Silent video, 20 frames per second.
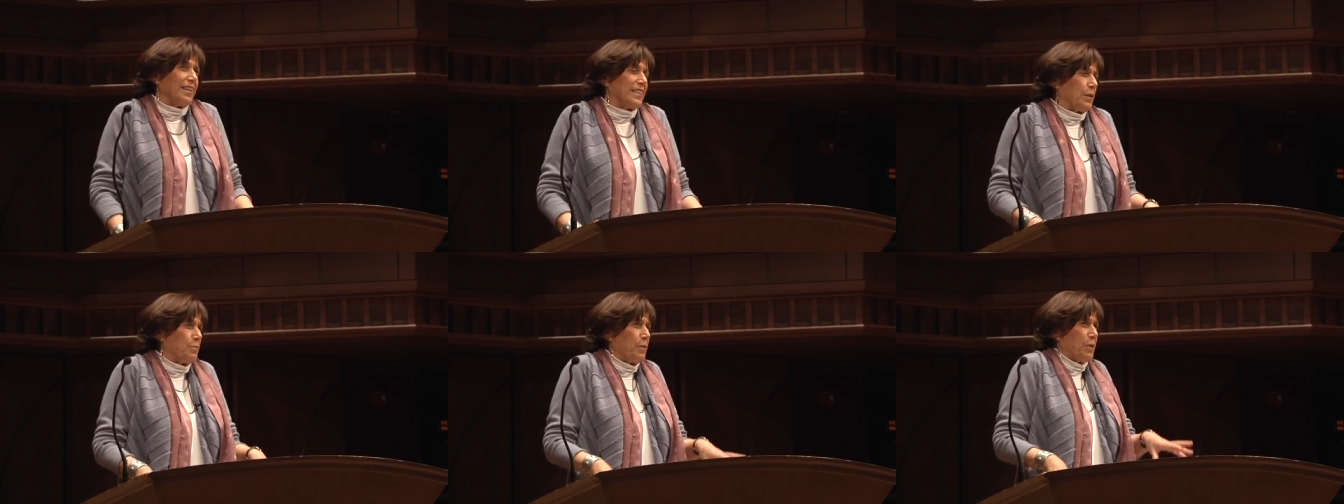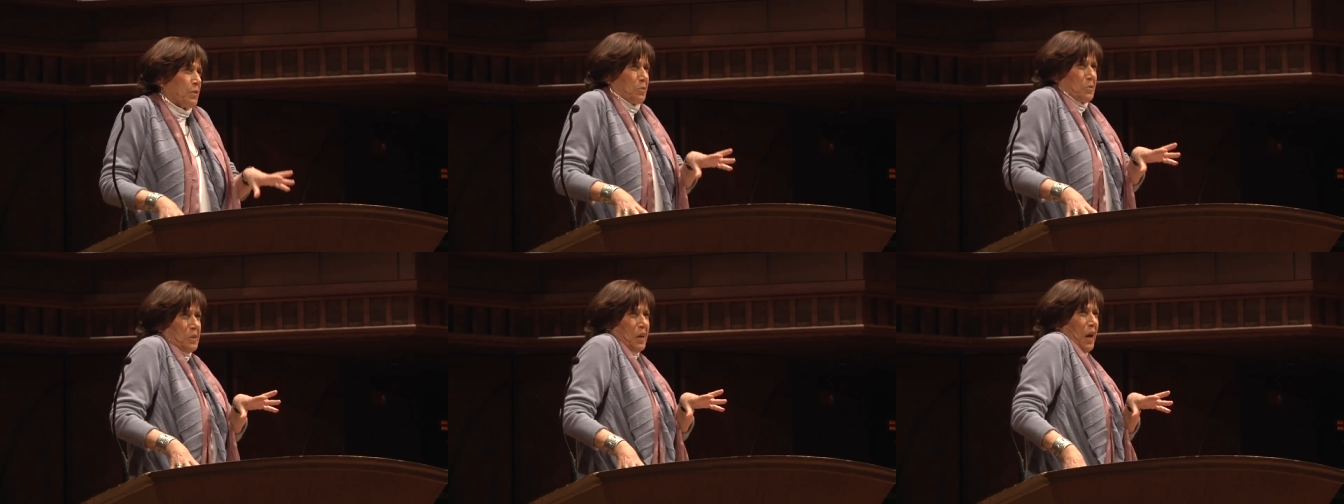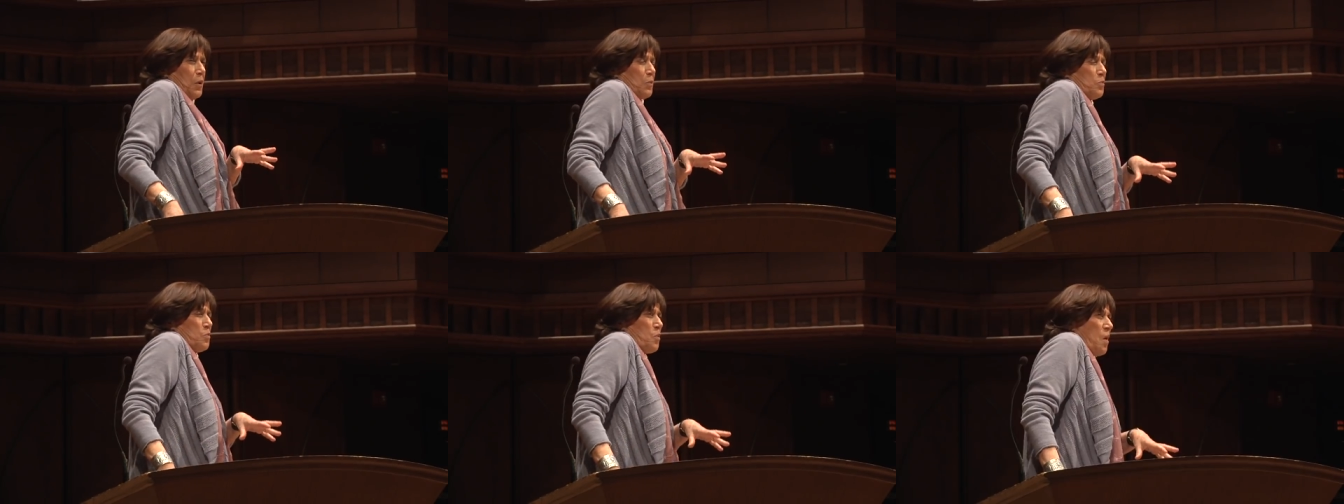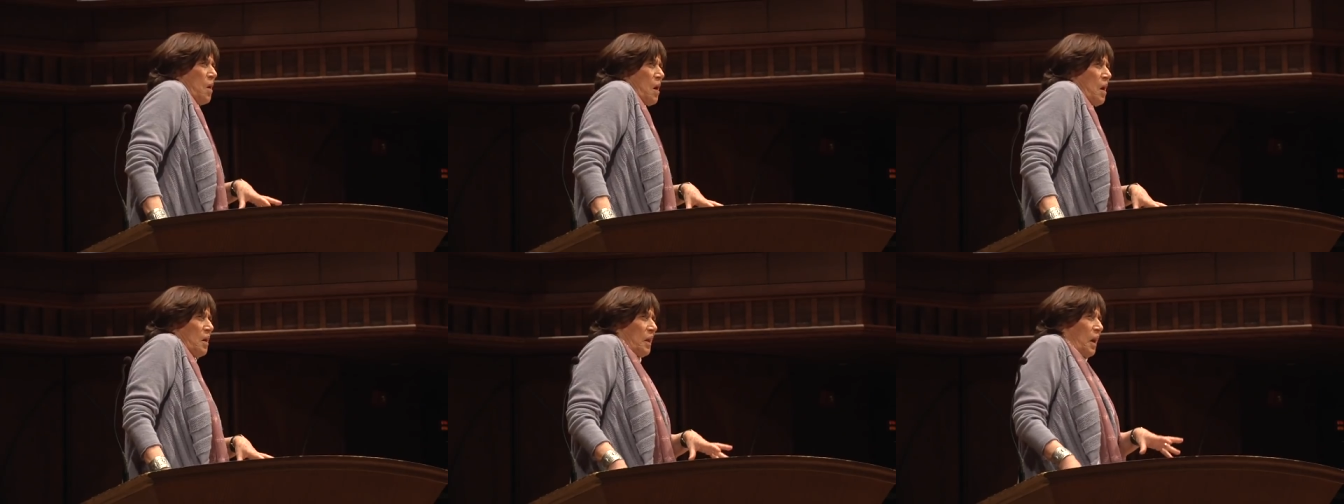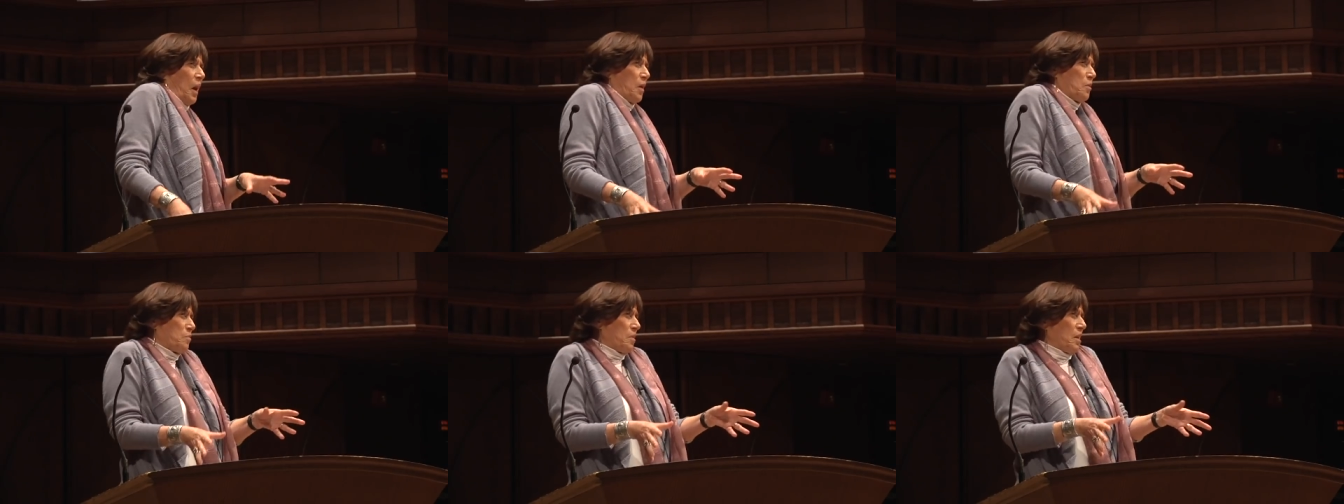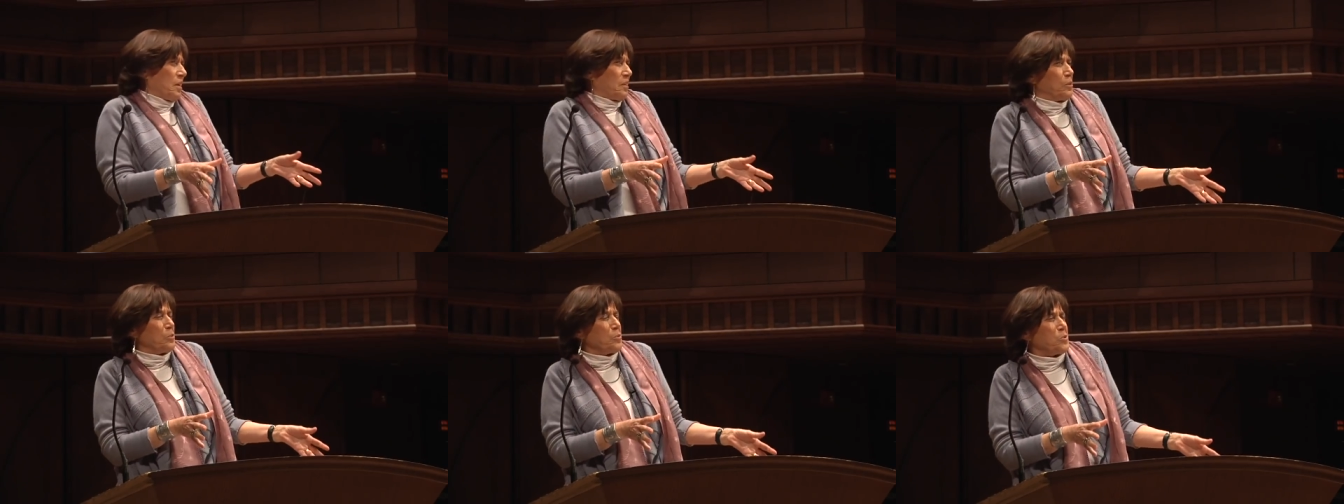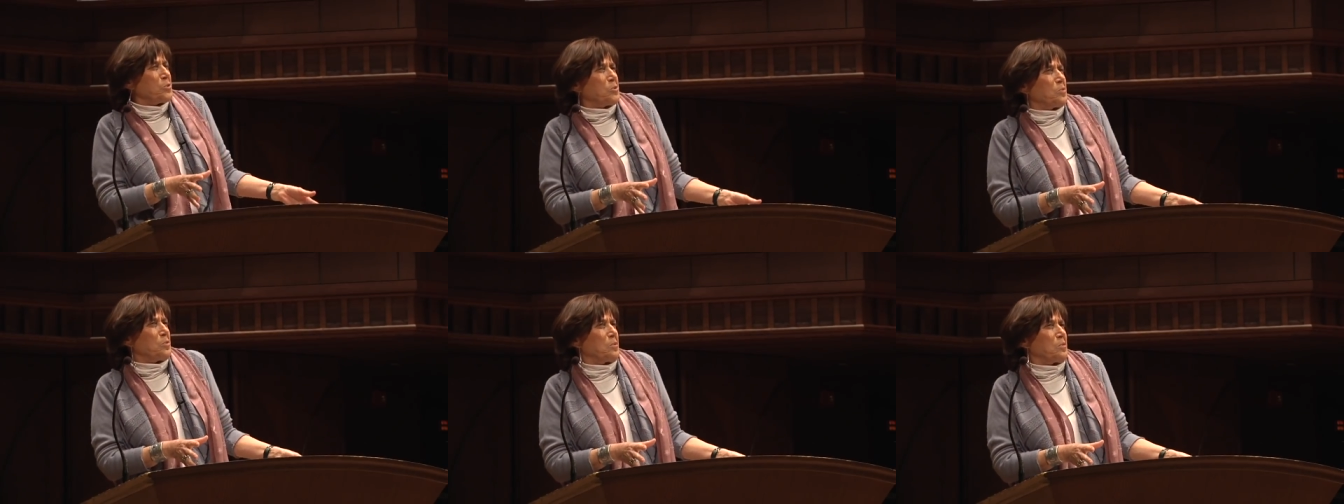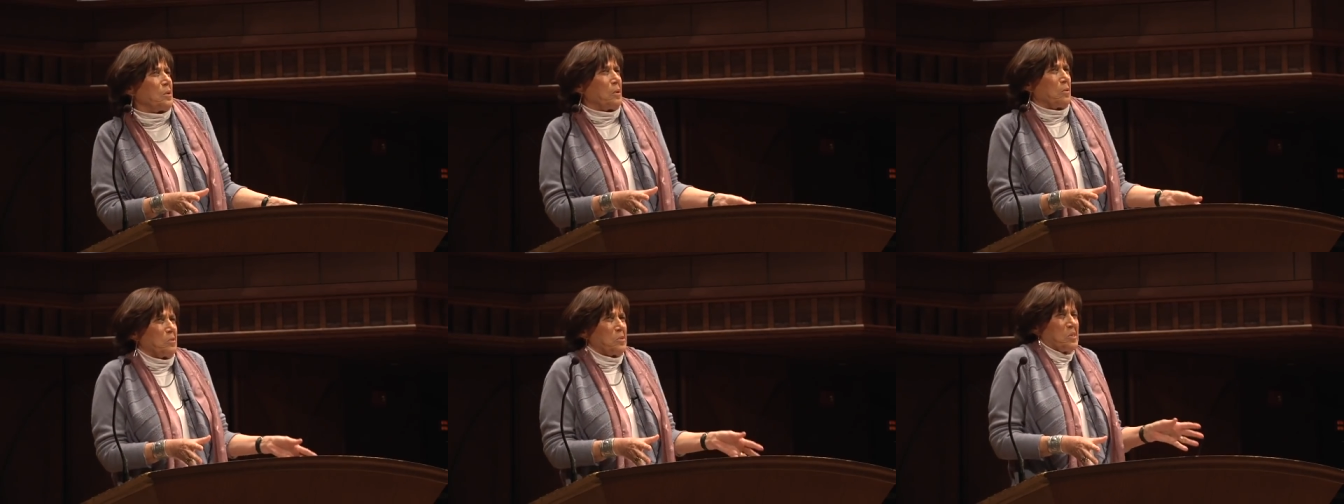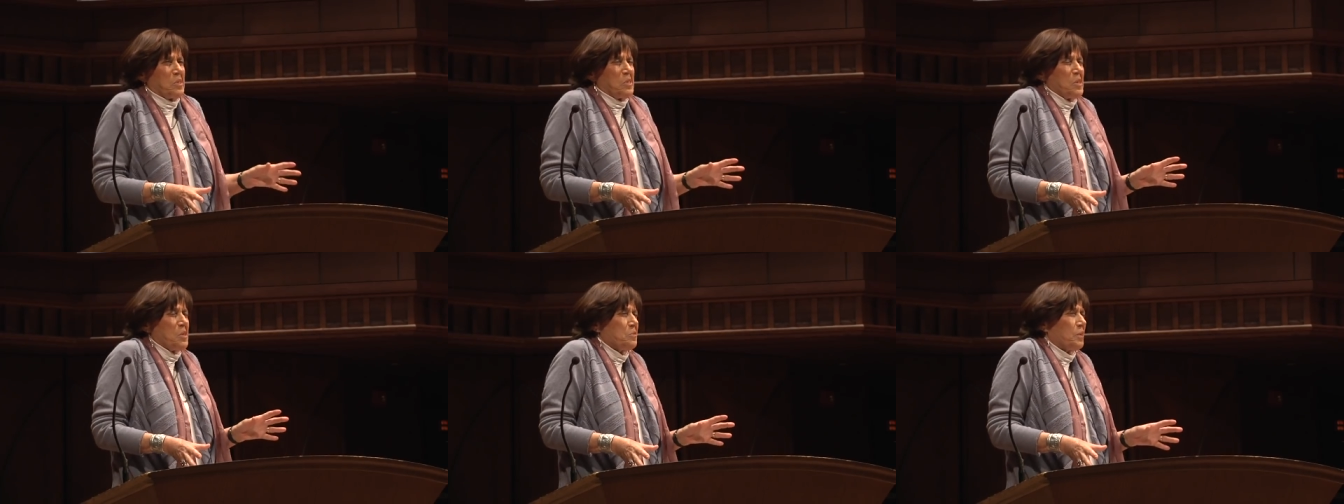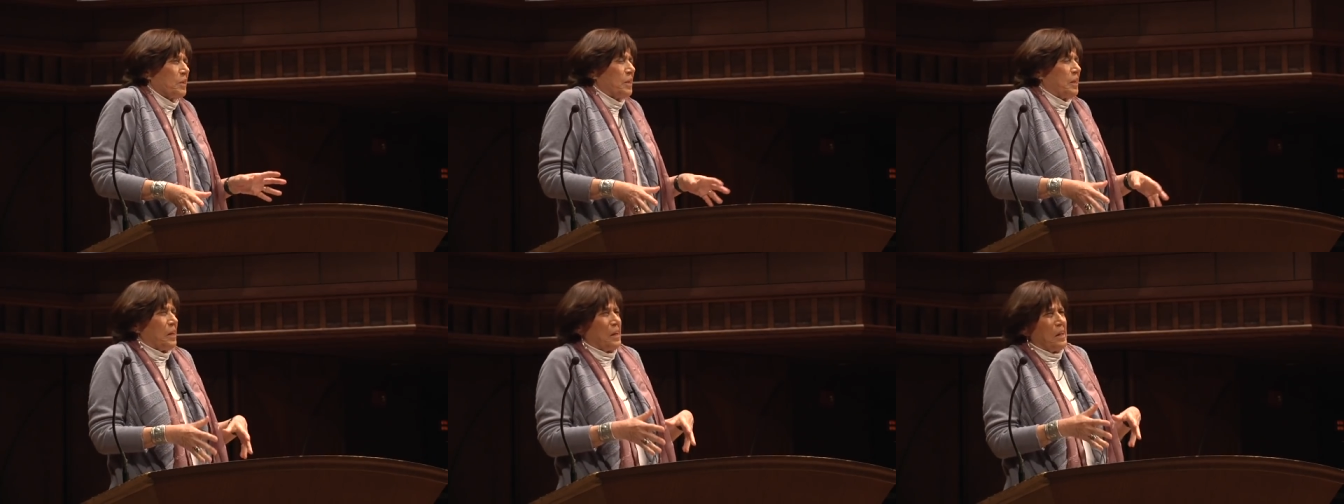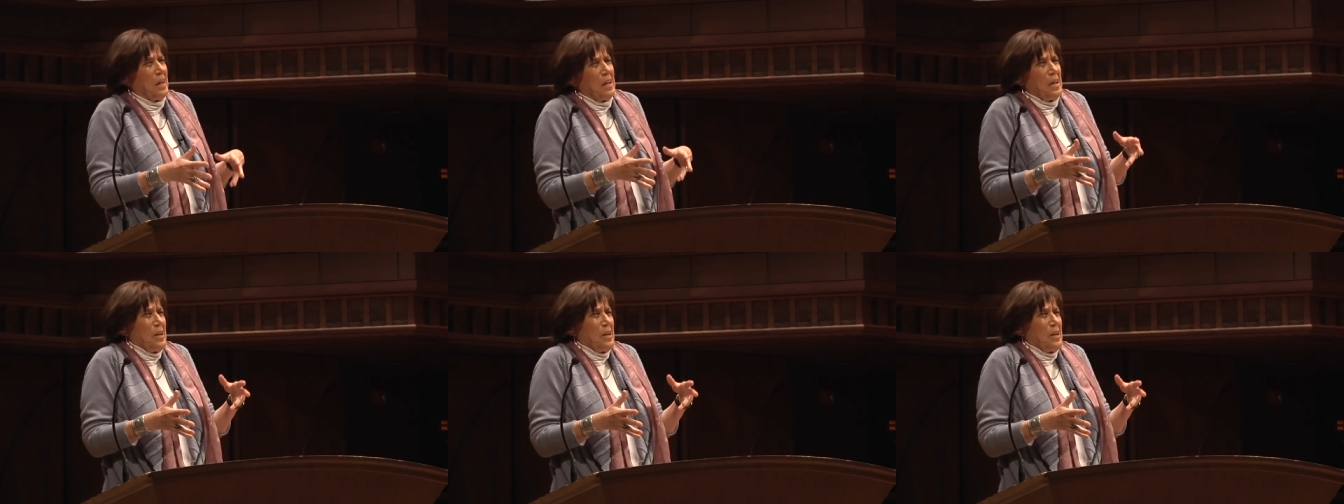I'd been to Taiwan. I read Lu Xun, you know, secretly.